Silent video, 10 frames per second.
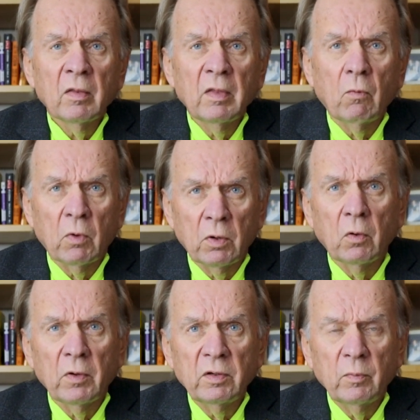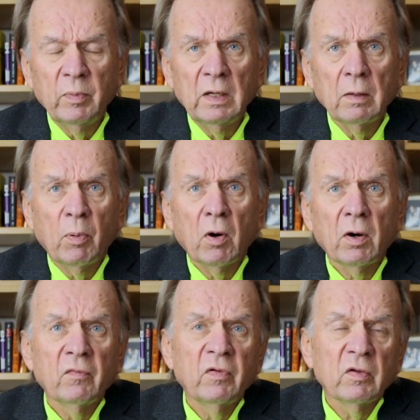that were going to be a
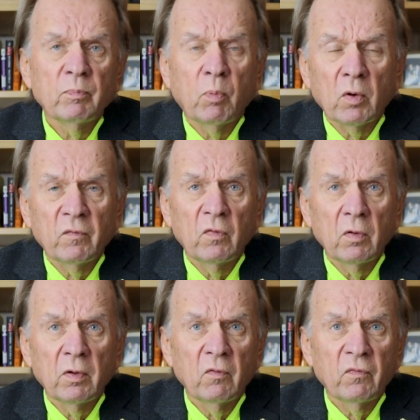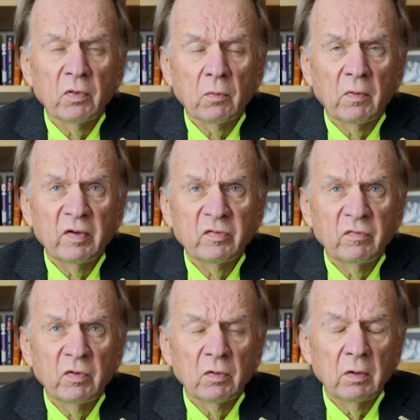part of his portfolio for the rest
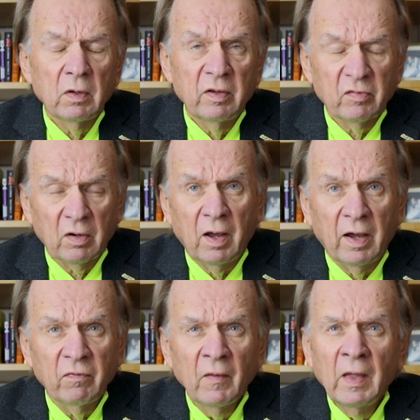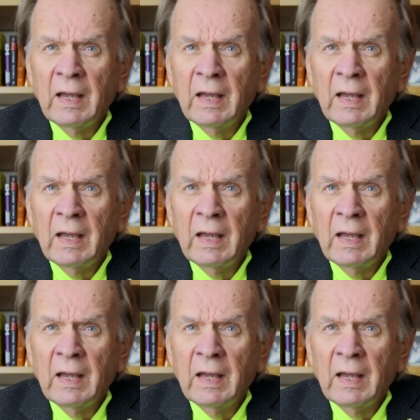of your, his life.